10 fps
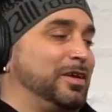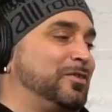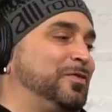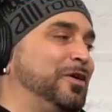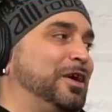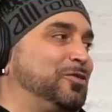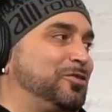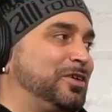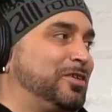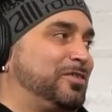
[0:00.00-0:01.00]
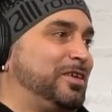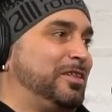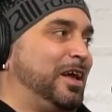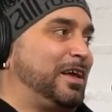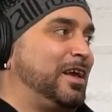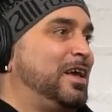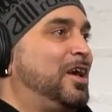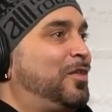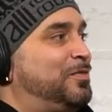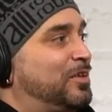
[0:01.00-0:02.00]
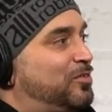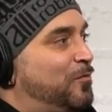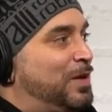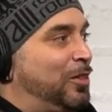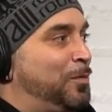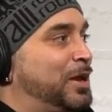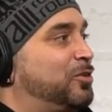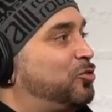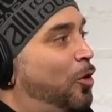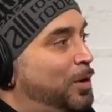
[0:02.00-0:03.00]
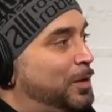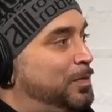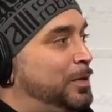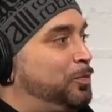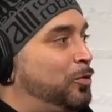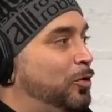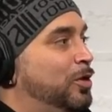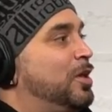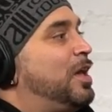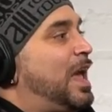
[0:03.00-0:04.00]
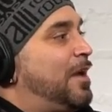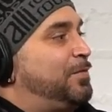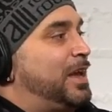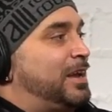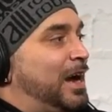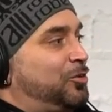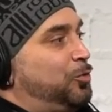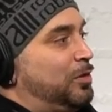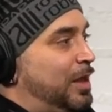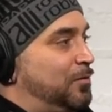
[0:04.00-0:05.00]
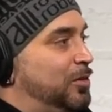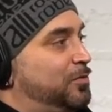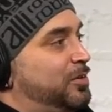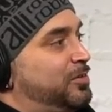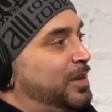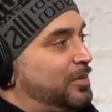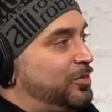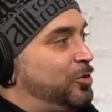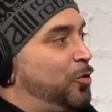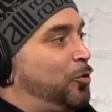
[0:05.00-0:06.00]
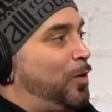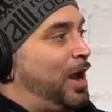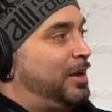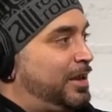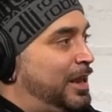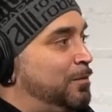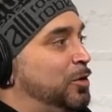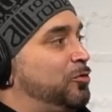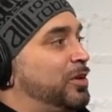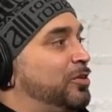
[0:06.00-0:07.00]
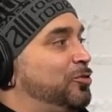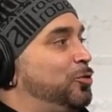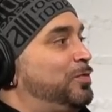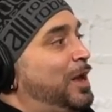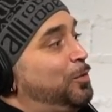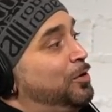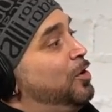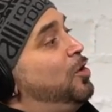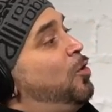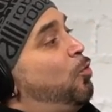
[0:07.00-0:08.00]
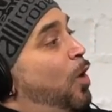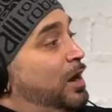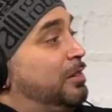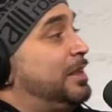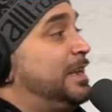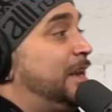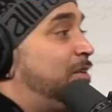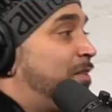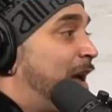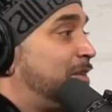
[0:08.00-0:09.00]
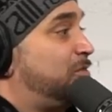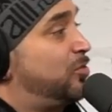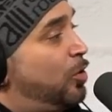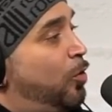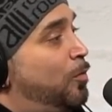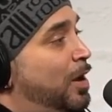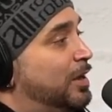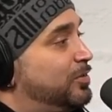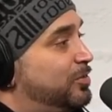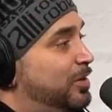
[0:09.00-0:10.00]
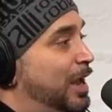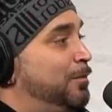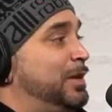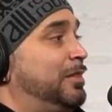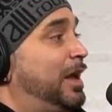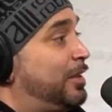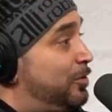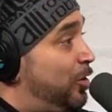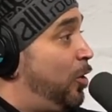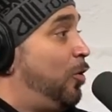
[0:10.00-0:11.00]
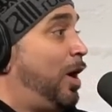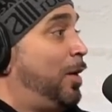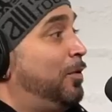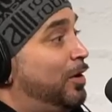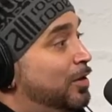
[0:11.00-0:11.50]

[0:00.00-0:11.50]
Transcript: It's very interesting to see, like, this development, because so many people, if they got to a level of success and notoriety in music as you, they would want to lean into that so much and be like, yo, I'm a